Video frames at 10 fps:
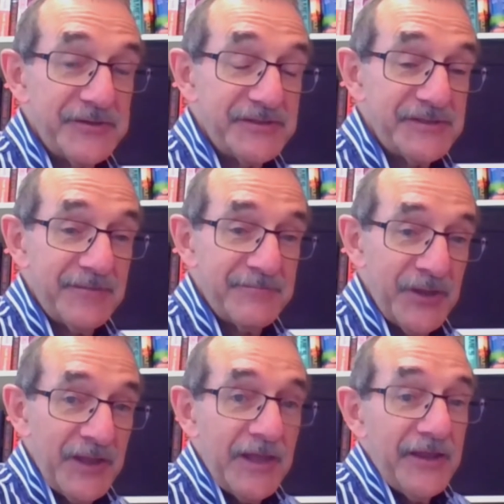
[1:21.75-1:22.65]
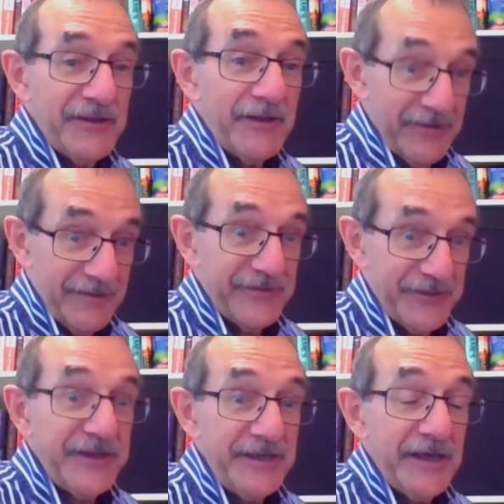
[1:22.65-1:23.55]
that
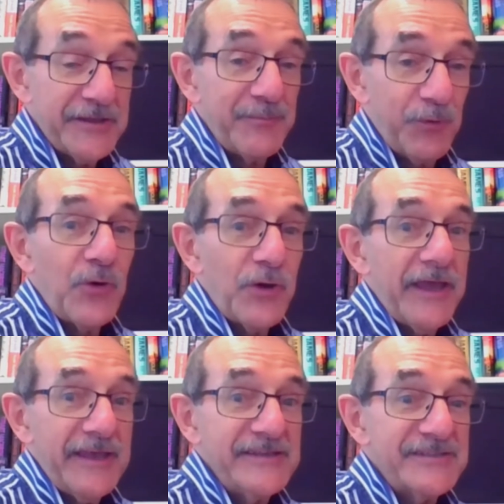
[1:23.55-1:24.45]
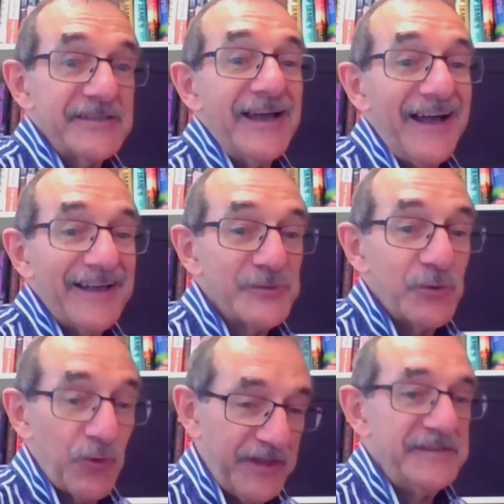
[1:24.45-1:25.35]
the book is as
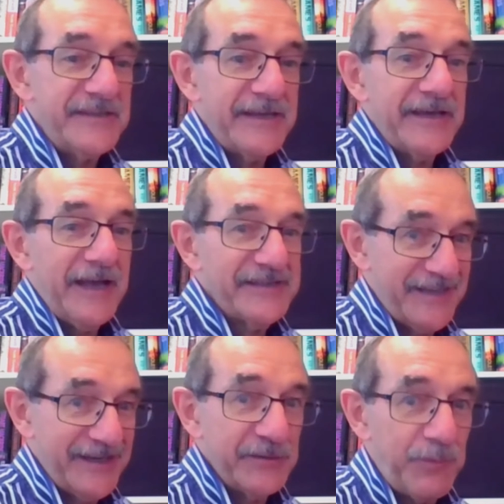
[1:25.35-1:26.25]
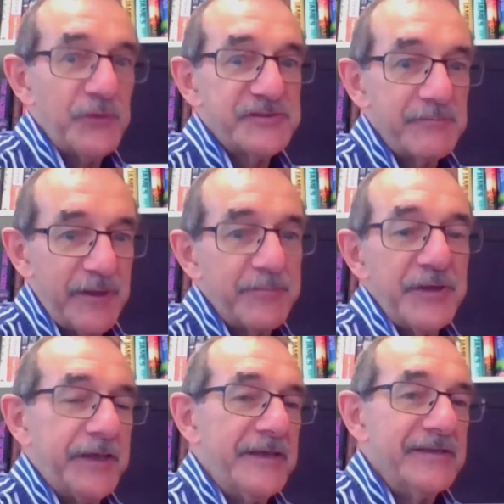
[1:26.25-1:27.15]
authentic as it could possibly
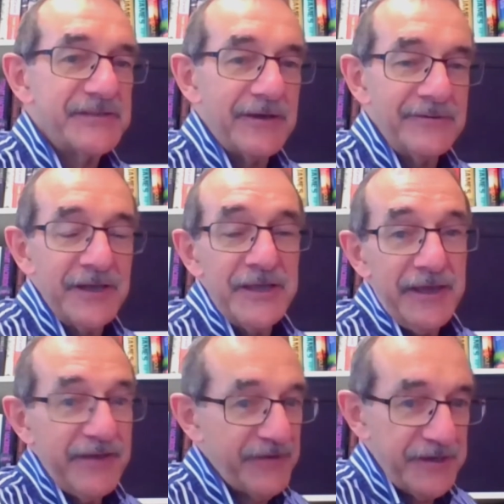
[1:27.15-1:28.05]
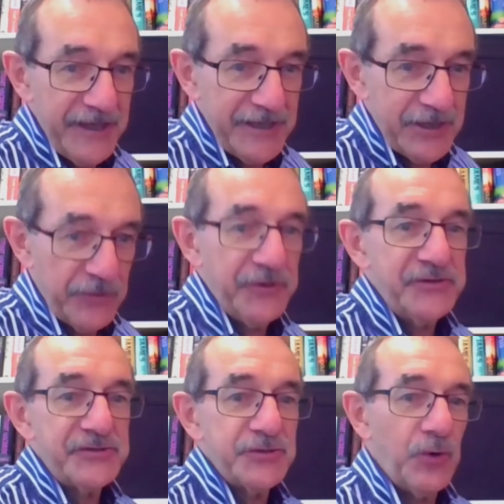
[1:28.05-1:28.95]
be. So if any
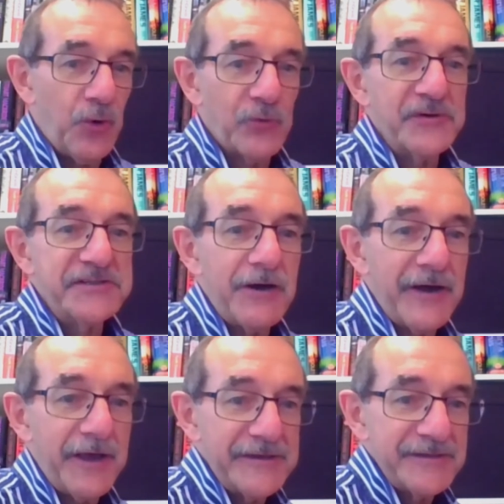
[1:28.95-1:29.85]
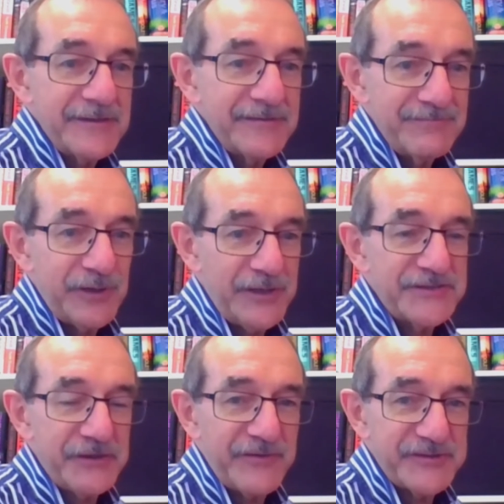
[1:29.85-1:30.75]
current or retired
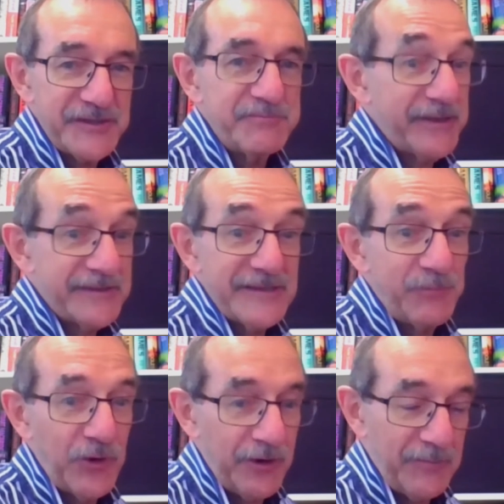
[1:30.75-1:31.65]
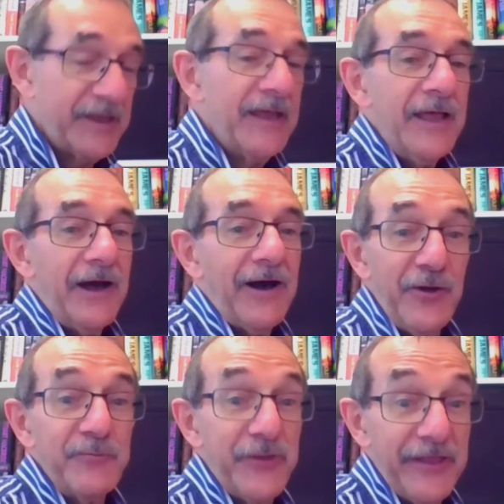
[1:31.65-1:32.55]
police officers pick this book up, I
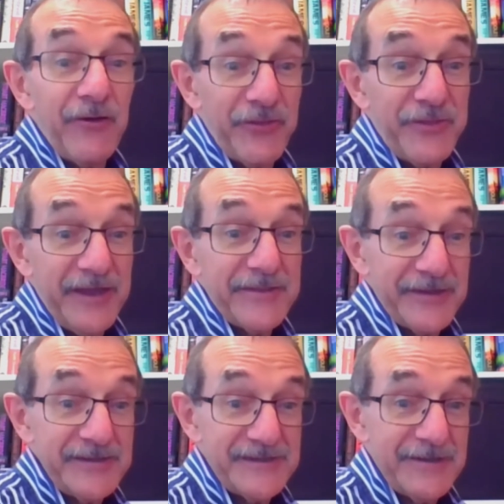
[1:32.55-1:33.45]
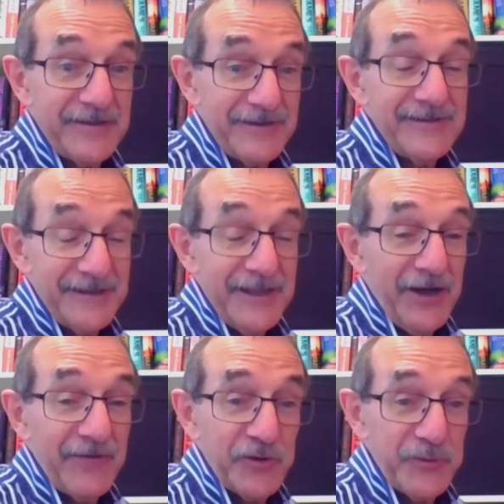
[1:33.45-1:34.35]
hope that they'll think that
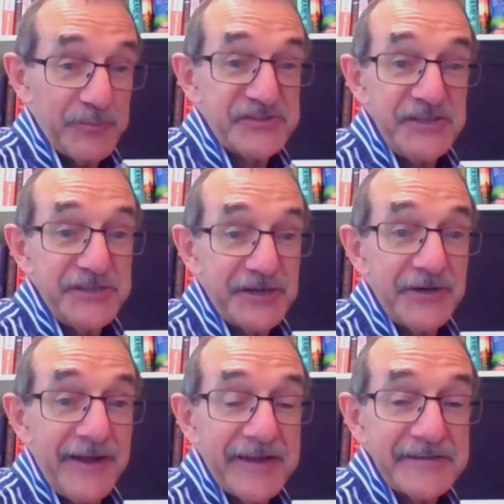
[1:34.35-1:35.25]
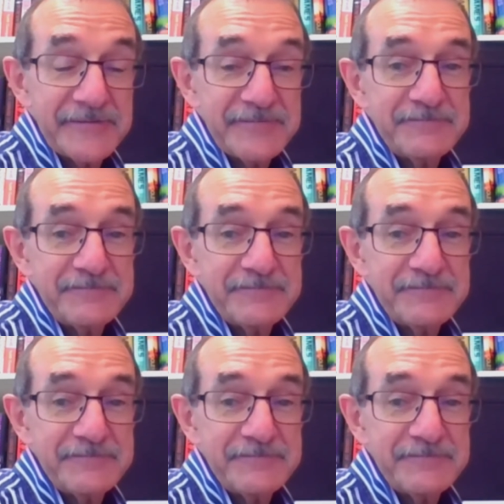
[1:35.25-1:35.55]
I've got the procedure correct.